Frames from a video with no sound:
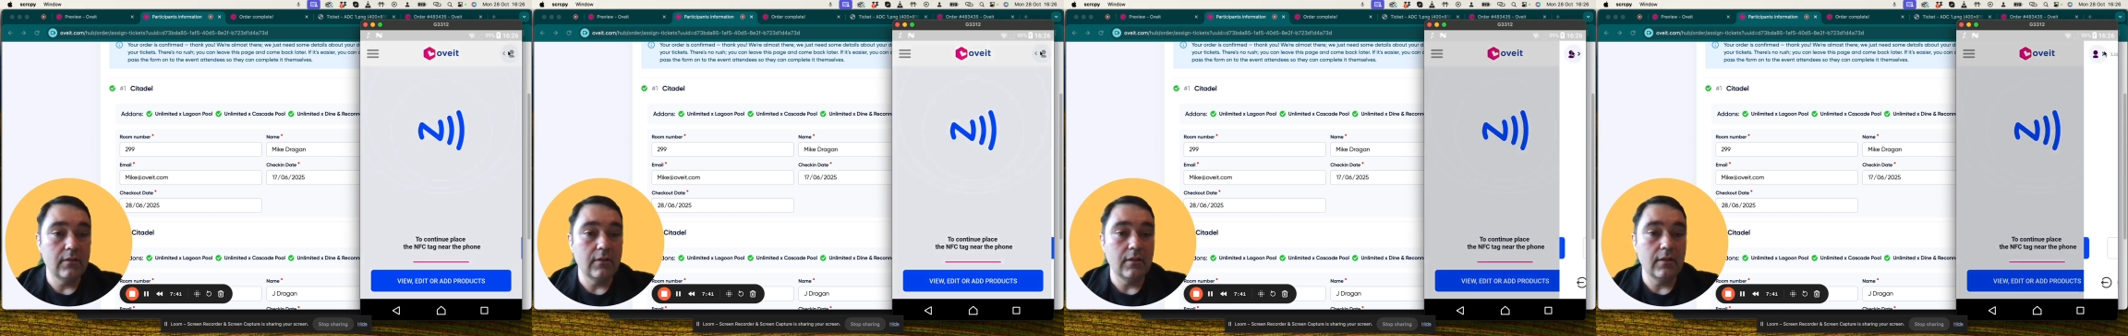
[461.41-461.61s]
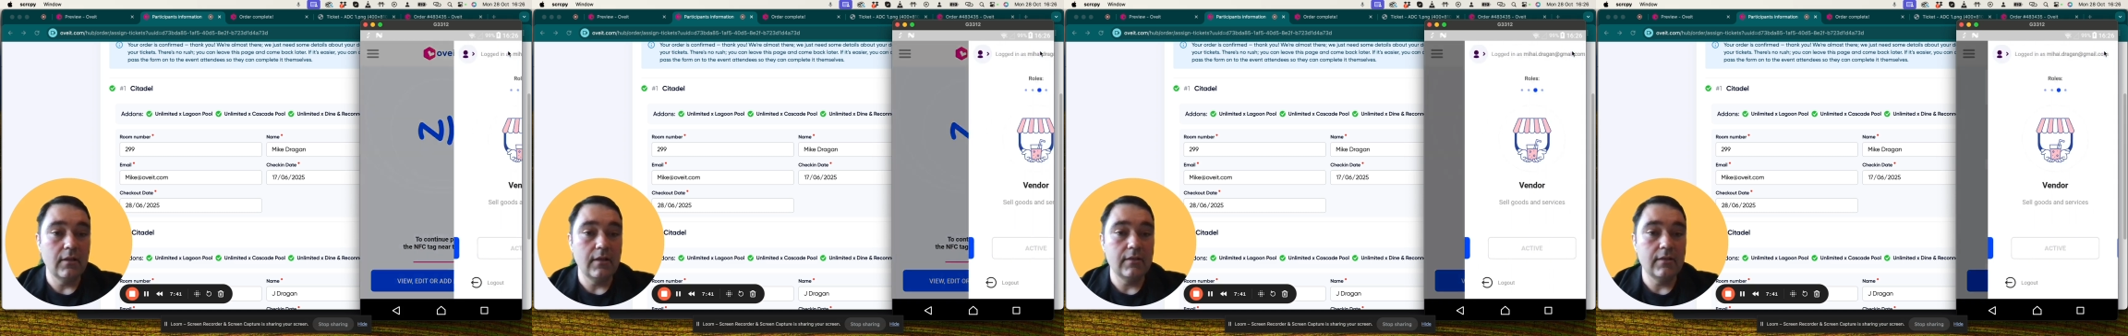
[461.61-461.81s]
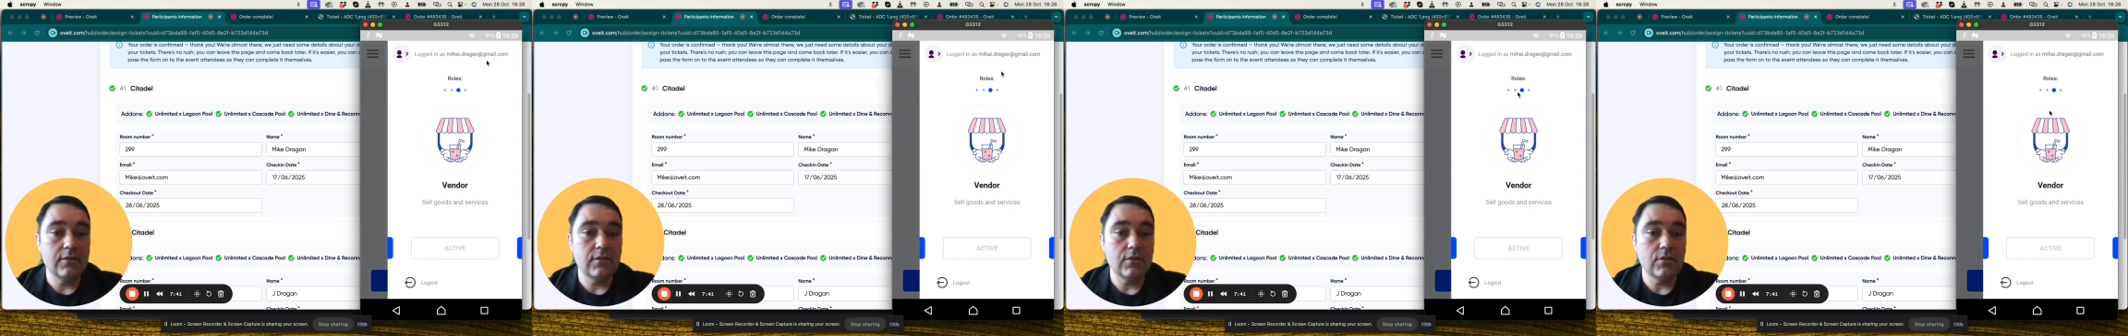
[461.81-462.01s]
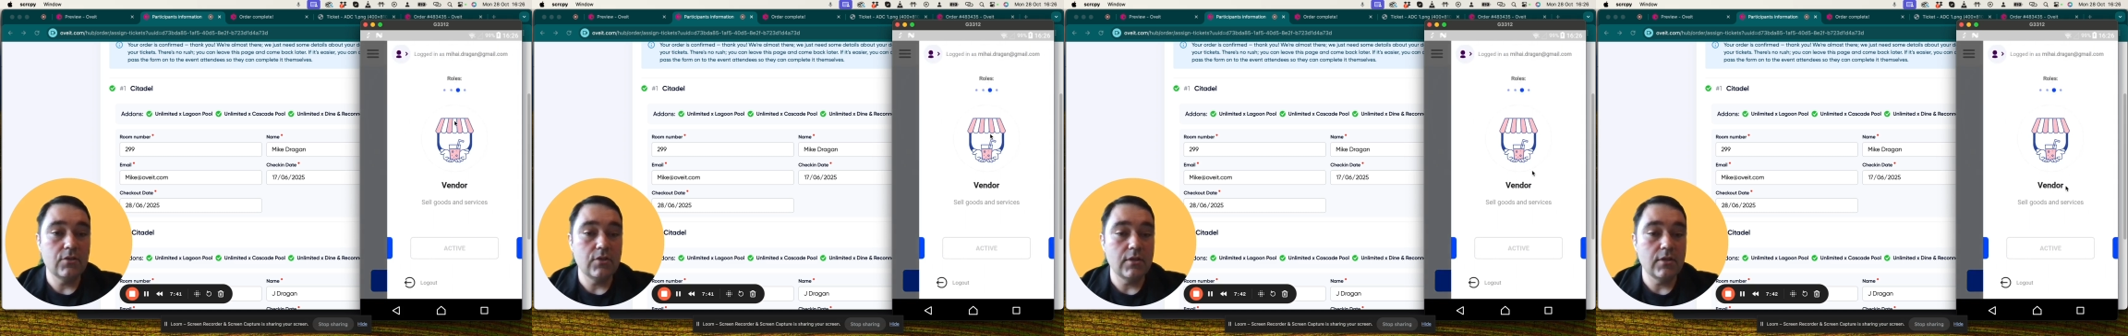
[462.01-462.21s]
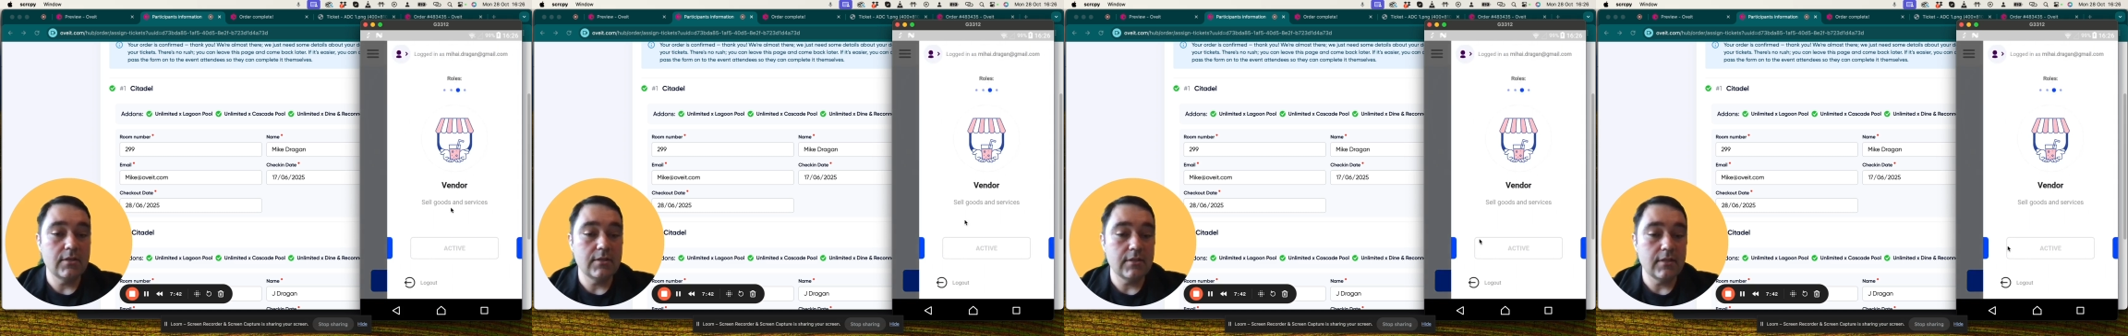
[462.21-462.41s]
let's
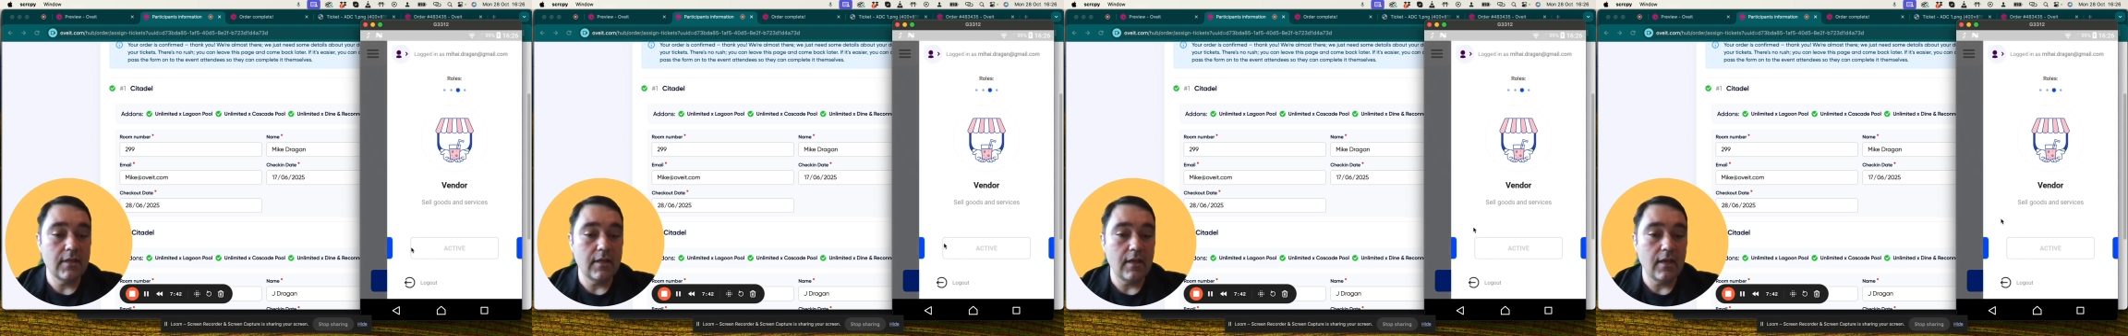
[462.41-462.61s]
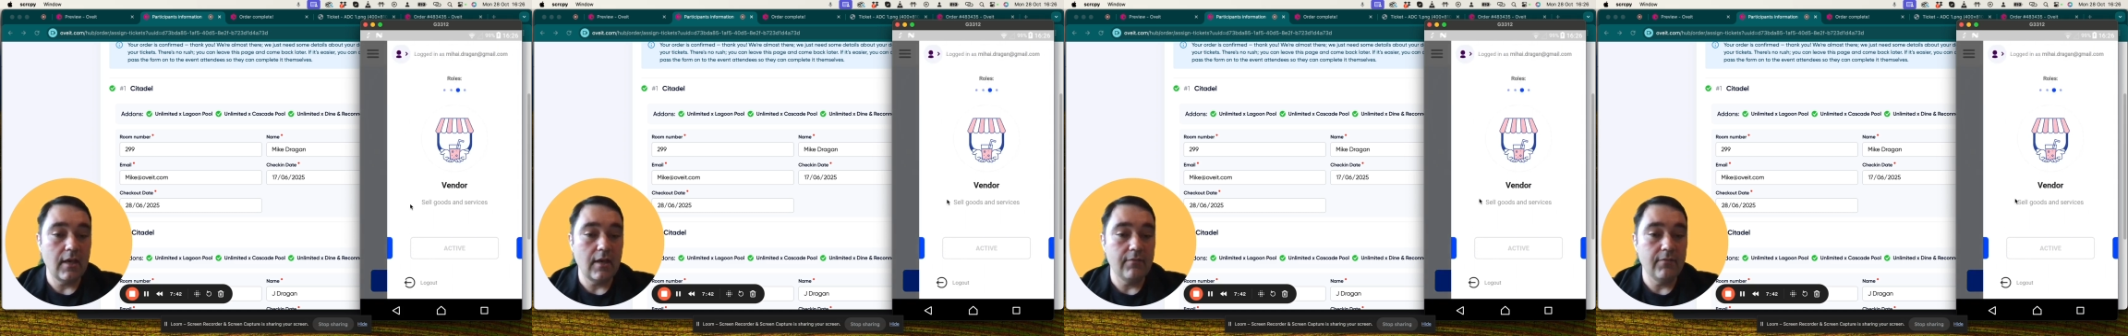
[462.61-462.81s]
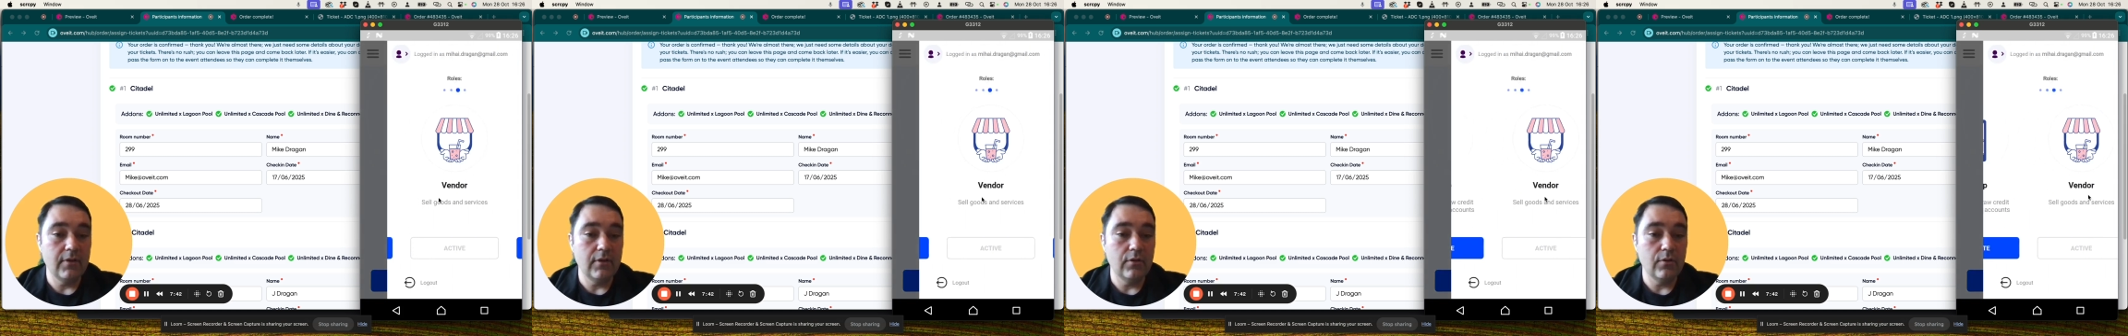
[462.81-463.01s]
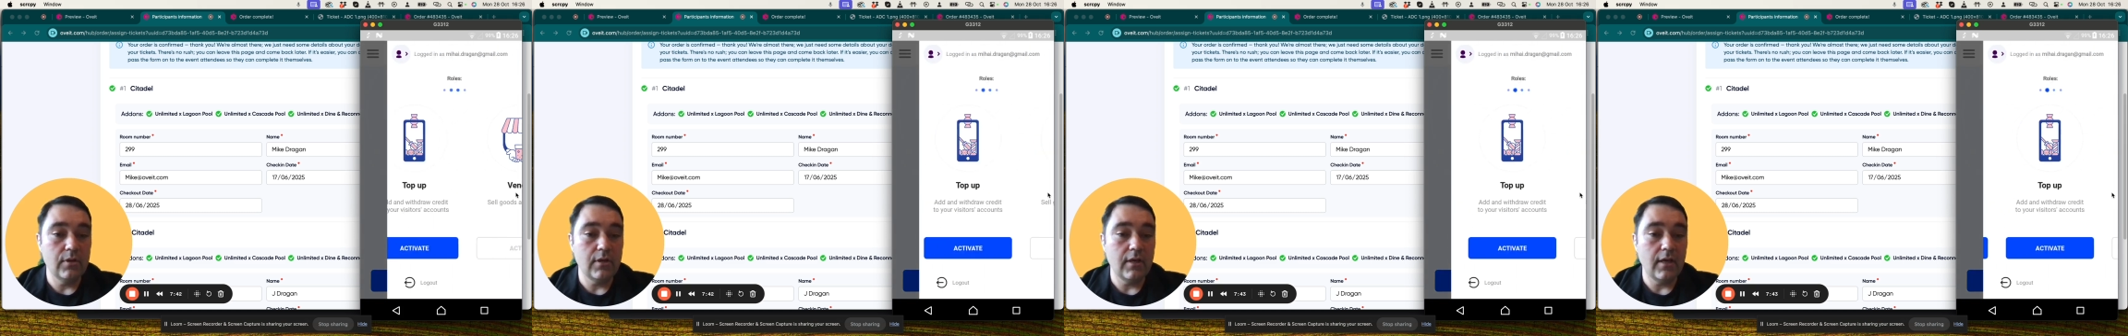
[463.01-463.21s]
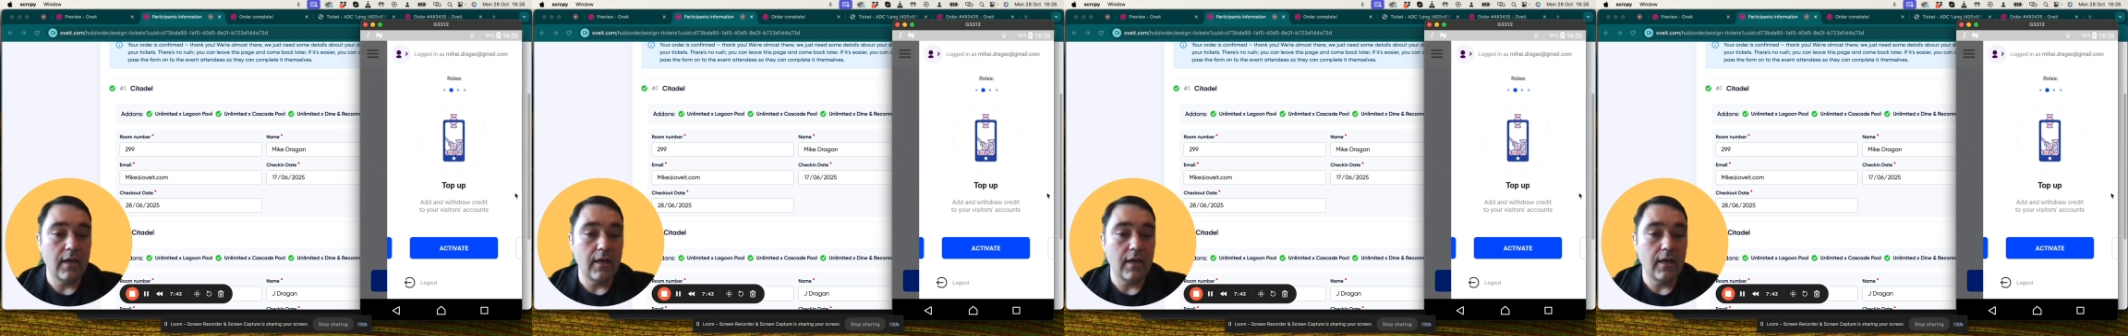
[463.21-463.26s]
just have a look